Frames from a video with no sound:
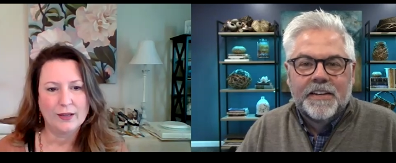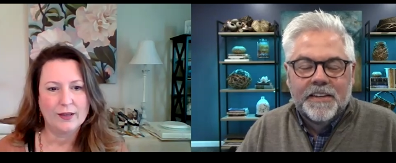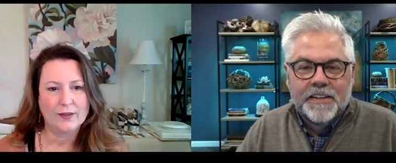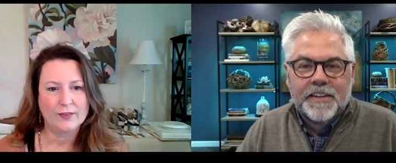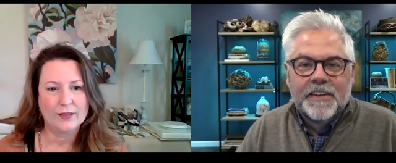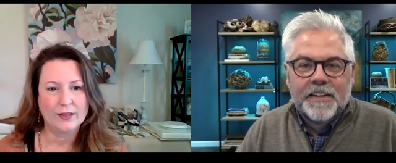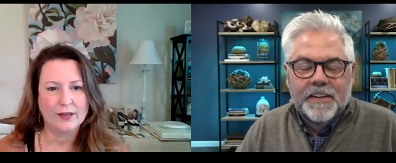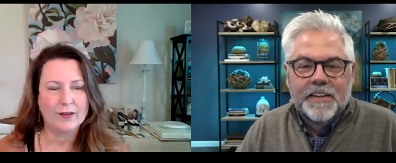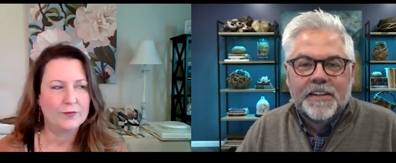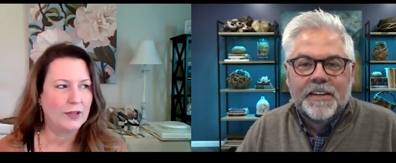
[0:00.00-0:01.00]
Speaker 1: uh, I
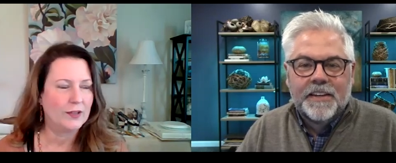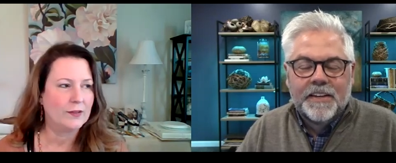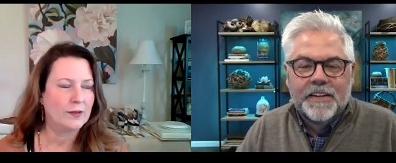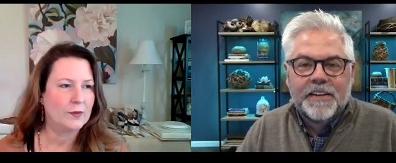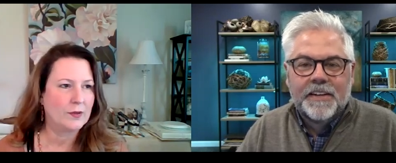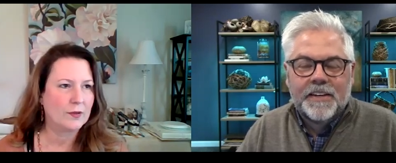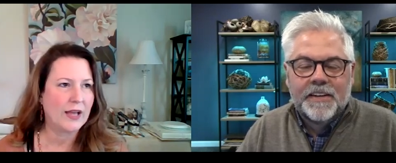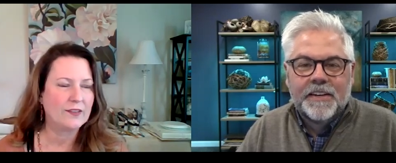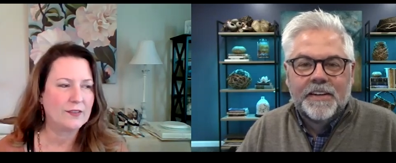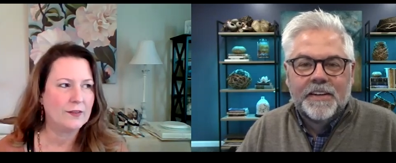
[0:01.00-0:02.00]
think. And I've done the
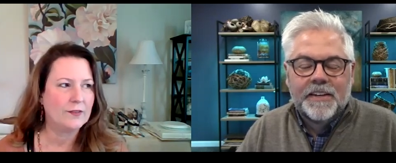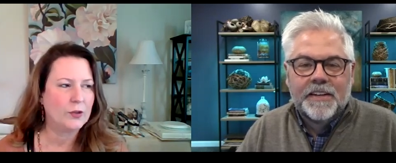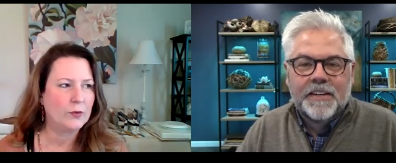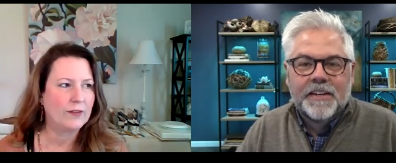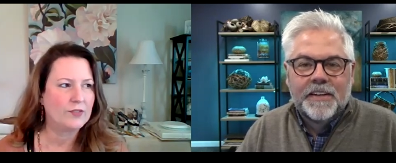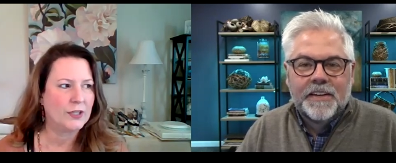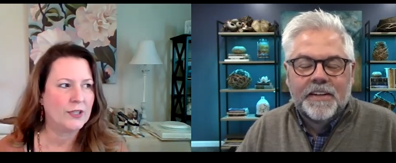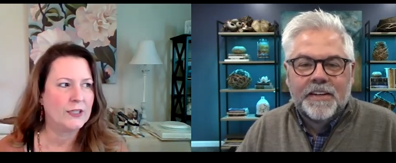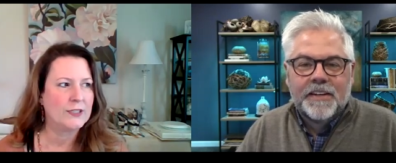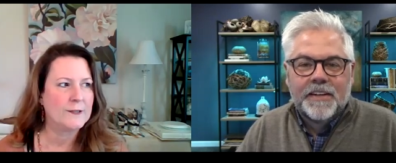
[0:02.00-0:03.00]
last thing, few I've
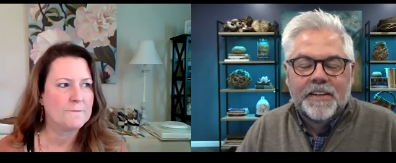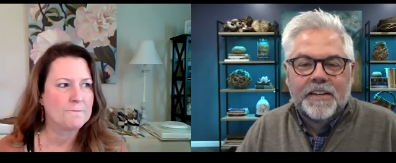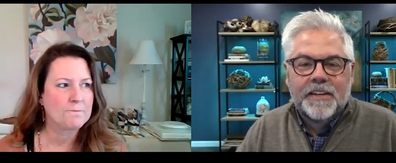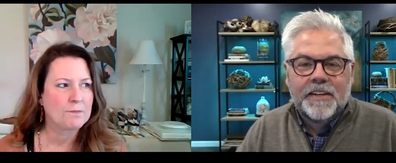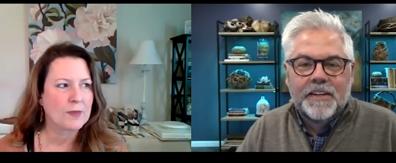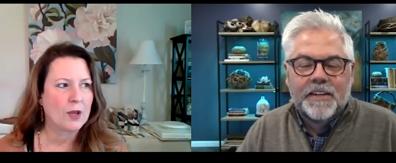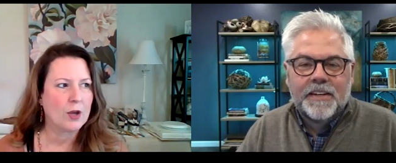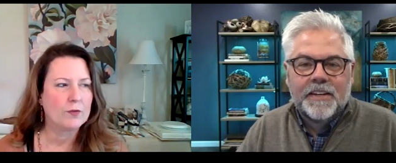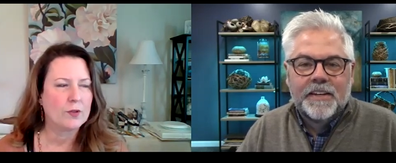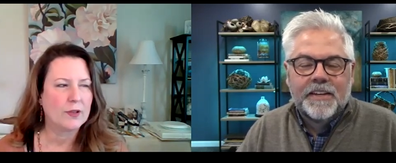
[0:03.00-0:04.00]
done
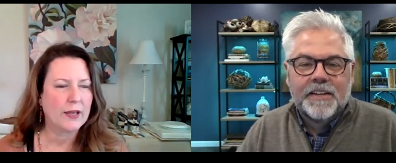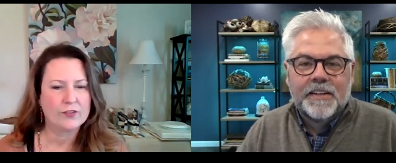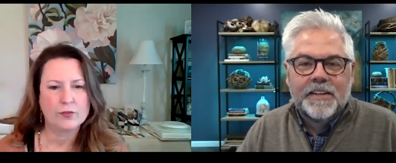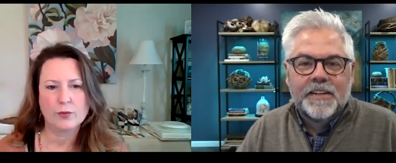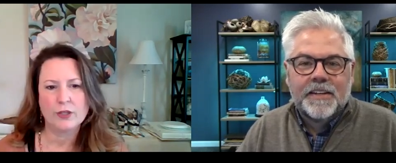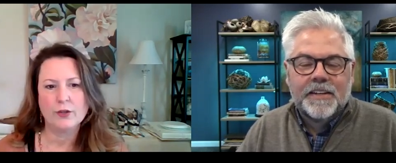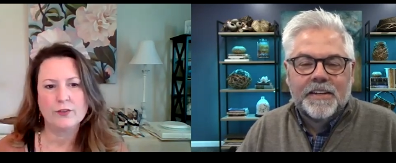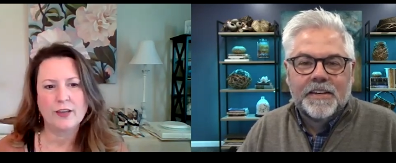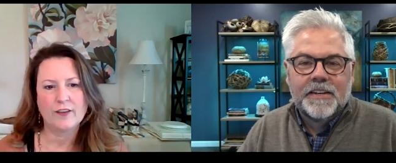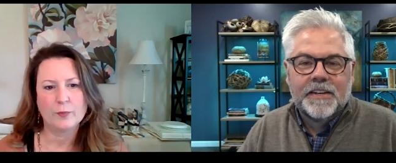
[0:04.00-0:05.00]
over the last three
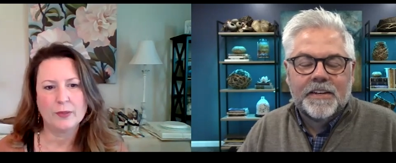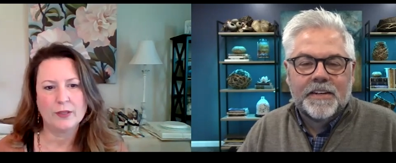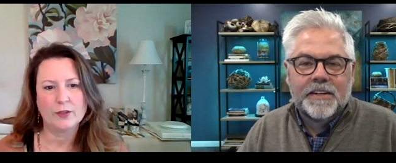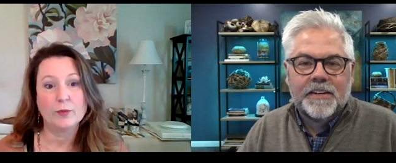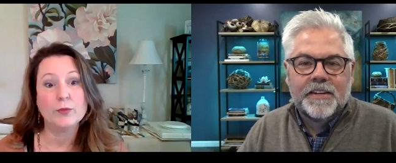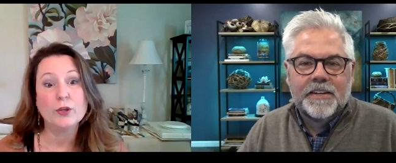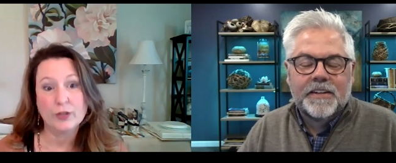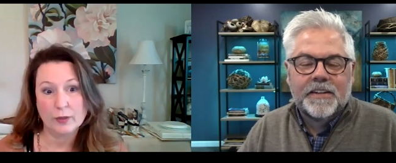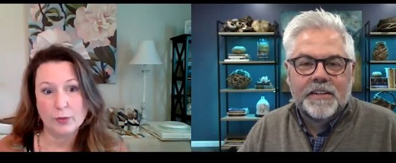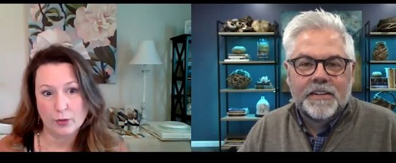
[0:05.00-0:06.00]
years have been
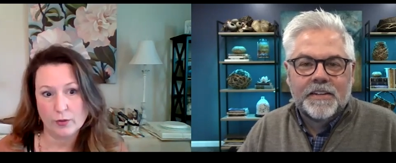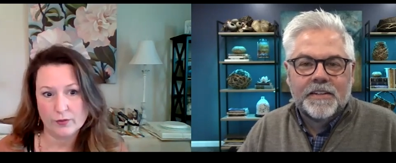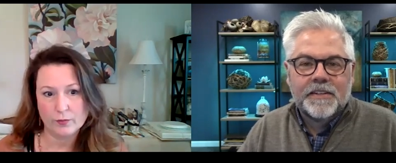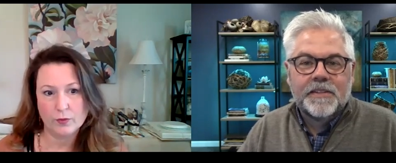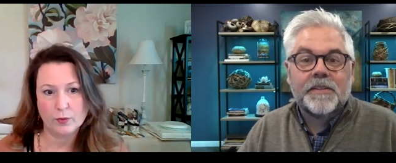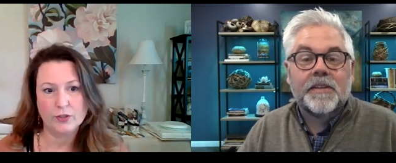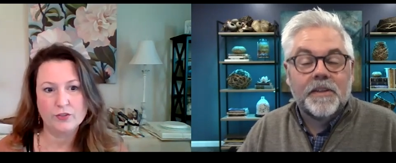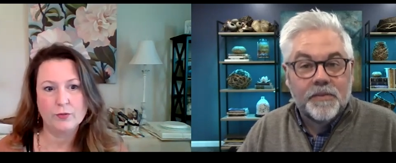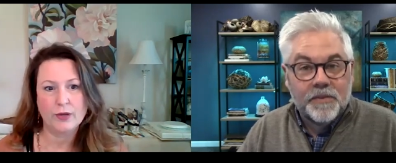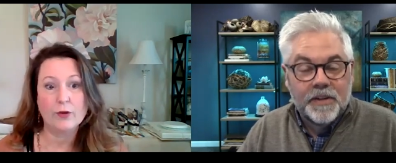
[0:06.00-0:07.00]
community murals where
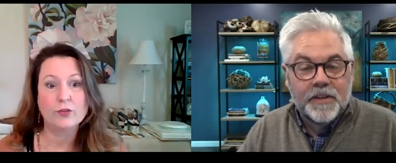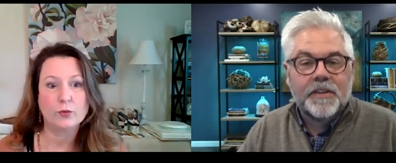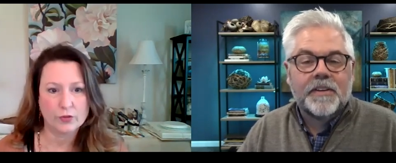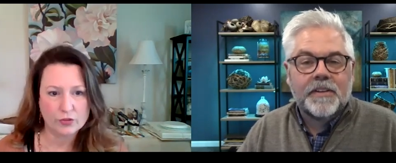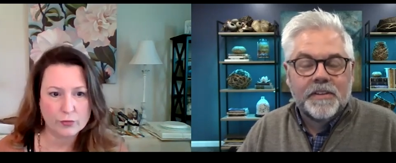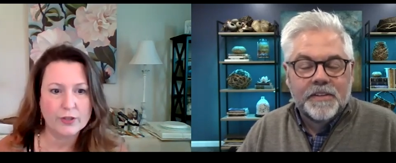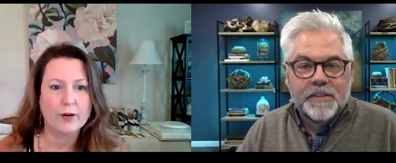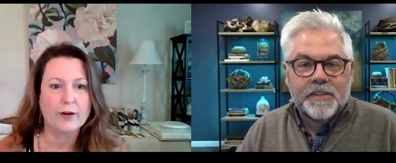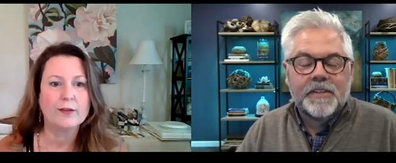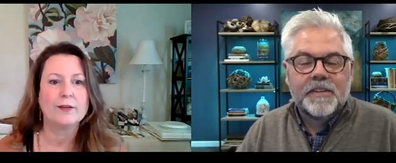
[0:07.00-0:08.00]
we do outdoor
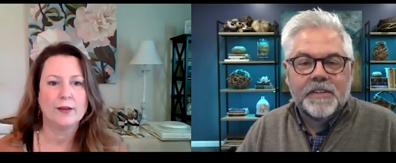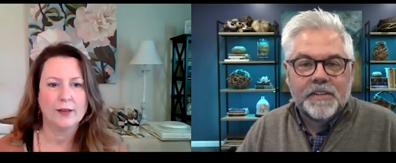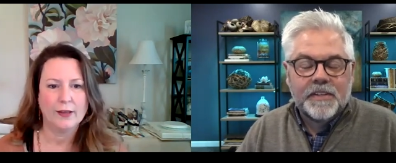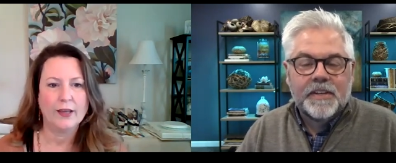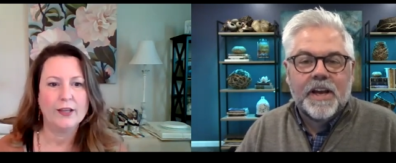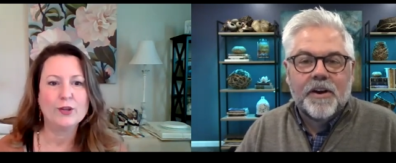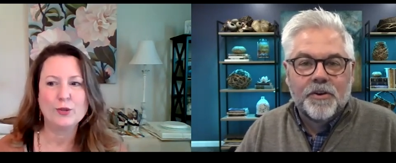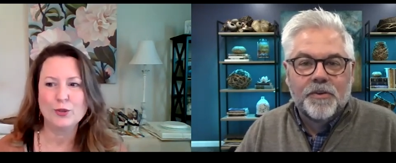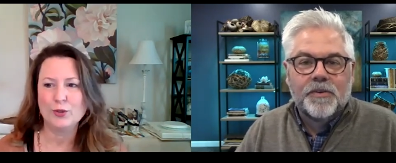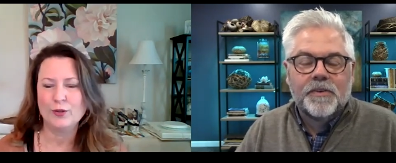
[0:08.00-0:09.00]
street art oh, and
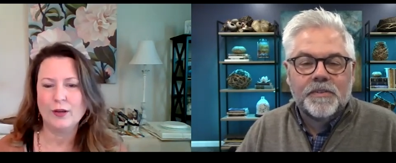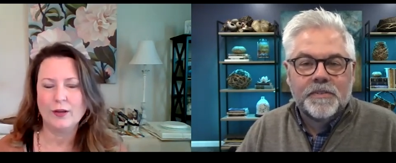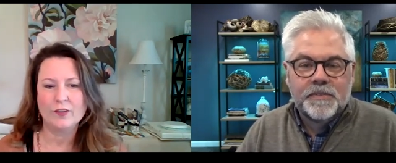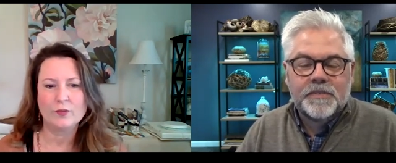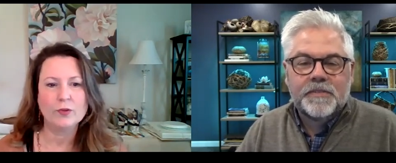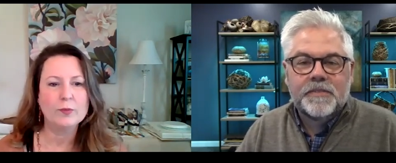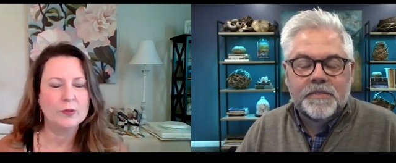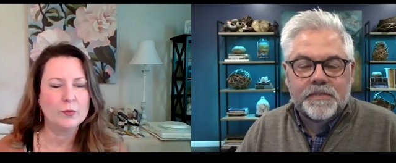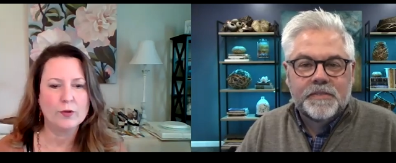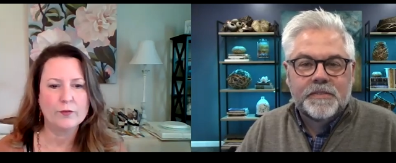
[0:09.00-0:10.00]
oh, cool. include uh, it's
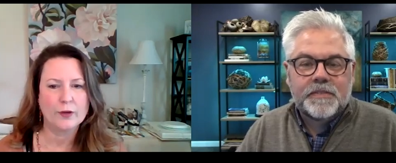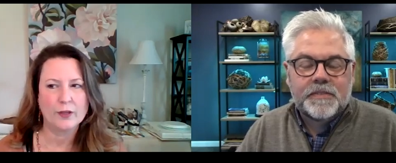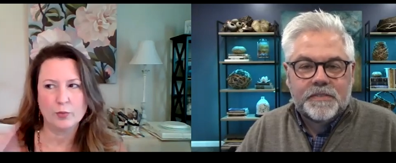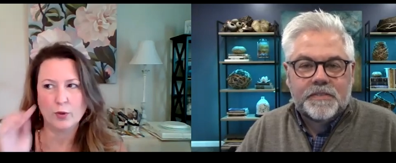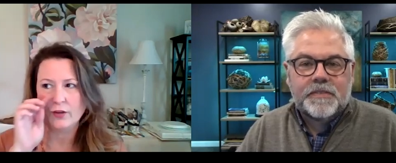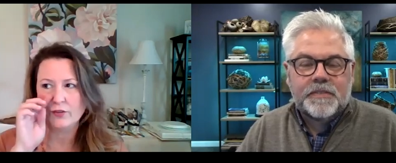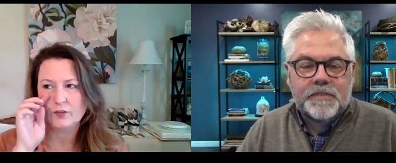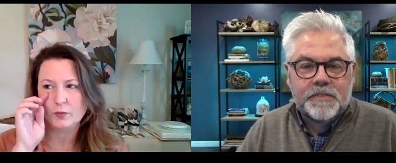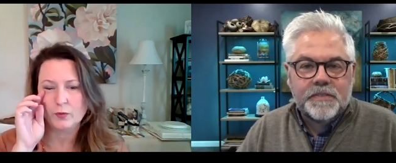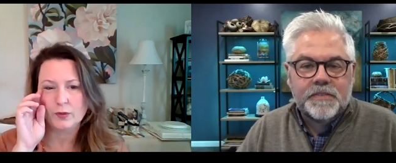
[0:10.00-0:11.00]
really been more fun
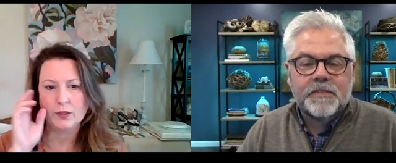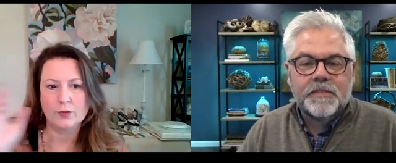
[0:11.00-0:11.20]
projects where we